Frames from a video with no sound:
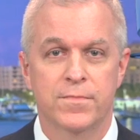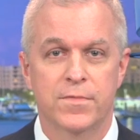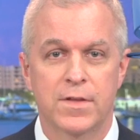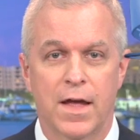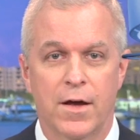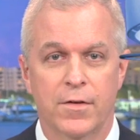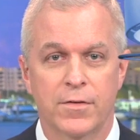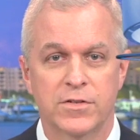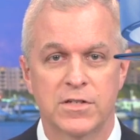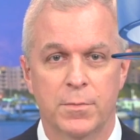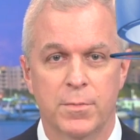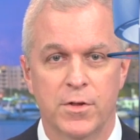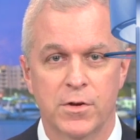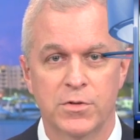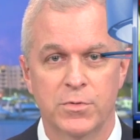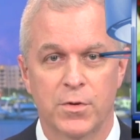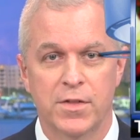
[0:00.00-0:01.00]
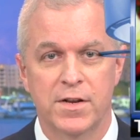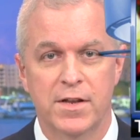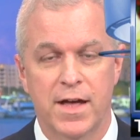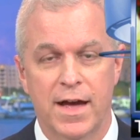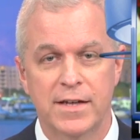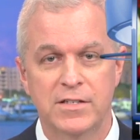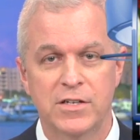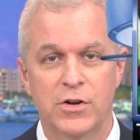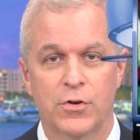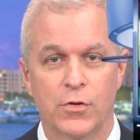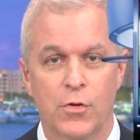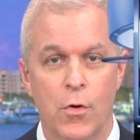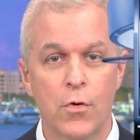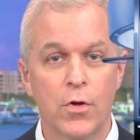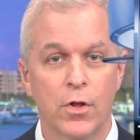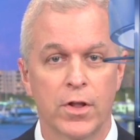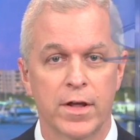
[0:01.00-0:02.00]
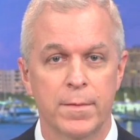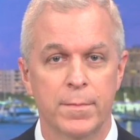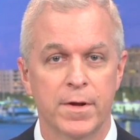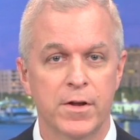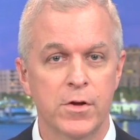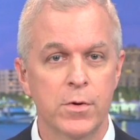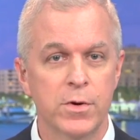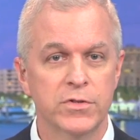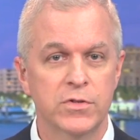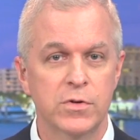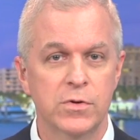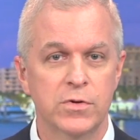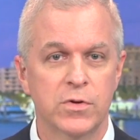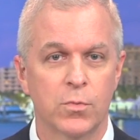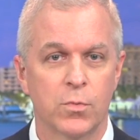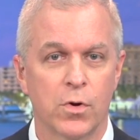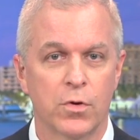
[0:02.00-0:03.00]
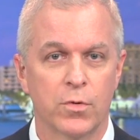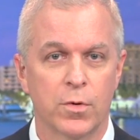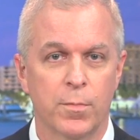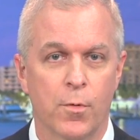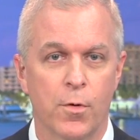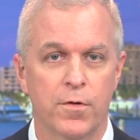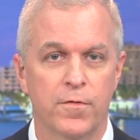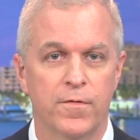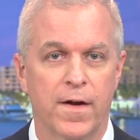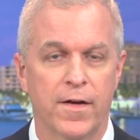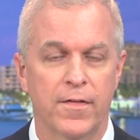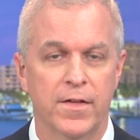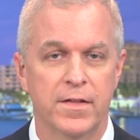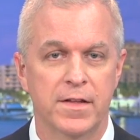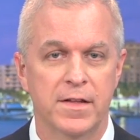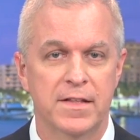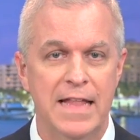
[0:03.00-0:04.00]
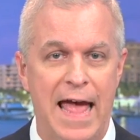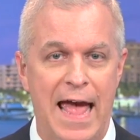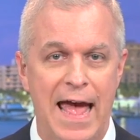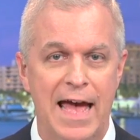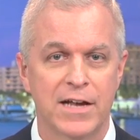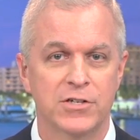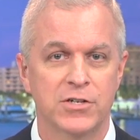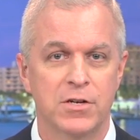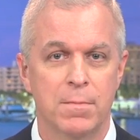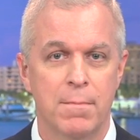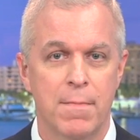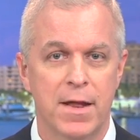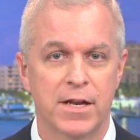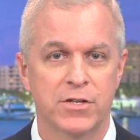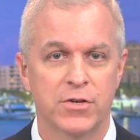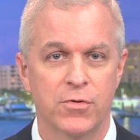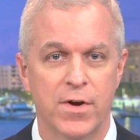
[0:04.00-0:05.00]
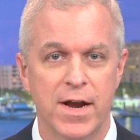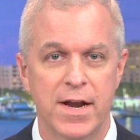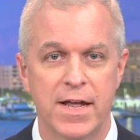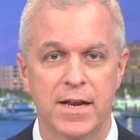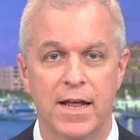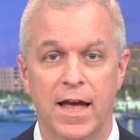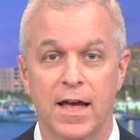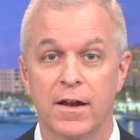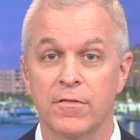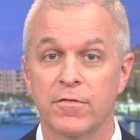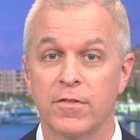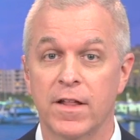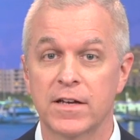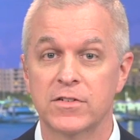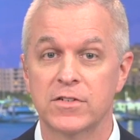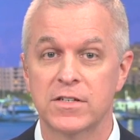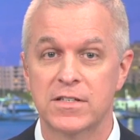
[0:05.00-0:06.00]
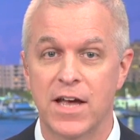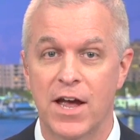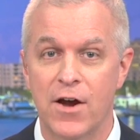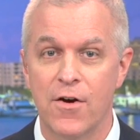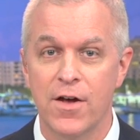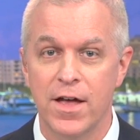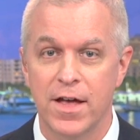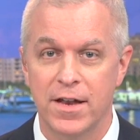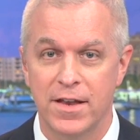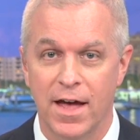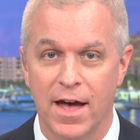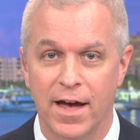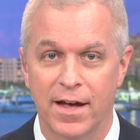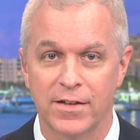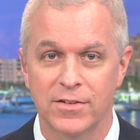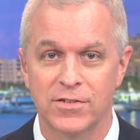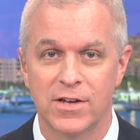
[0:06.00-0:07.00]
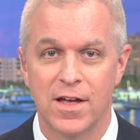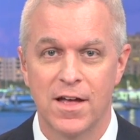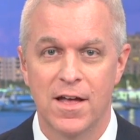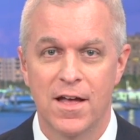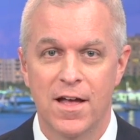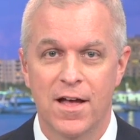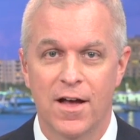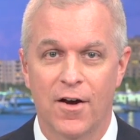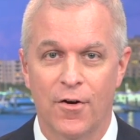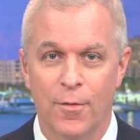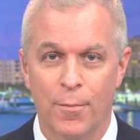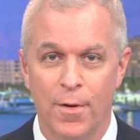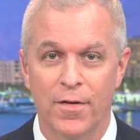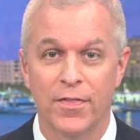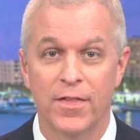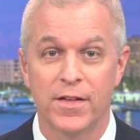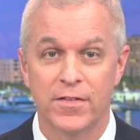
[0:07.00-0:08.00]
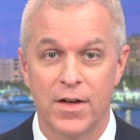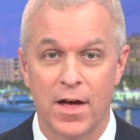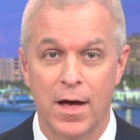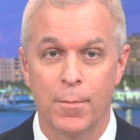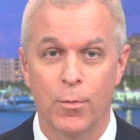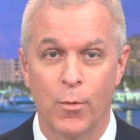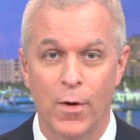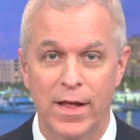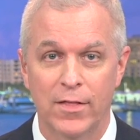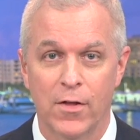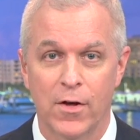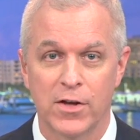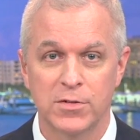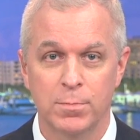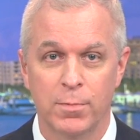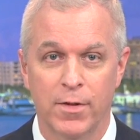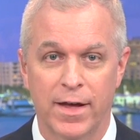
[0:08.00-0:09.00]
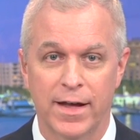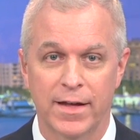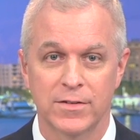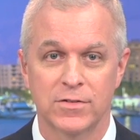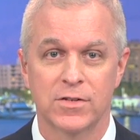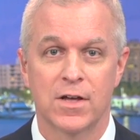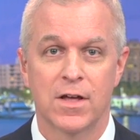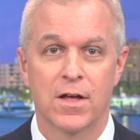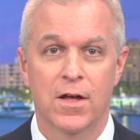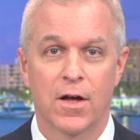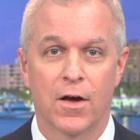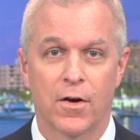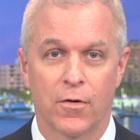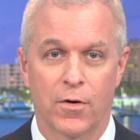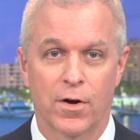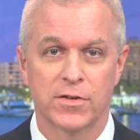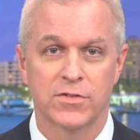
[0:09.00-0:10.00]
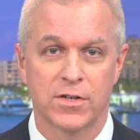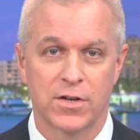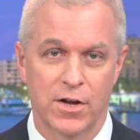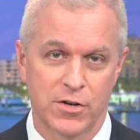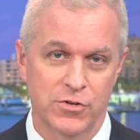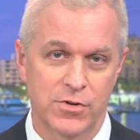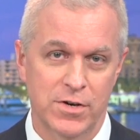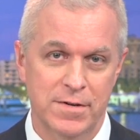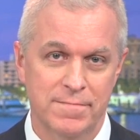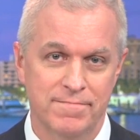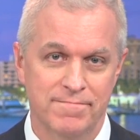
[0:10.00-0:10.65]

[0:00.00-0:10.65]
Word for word: Now, some of those were the diets here locally, but U.S. News and World Report found that the DASH, Mediterranean, and flexitarian diets are among the top weight loss plans across the country.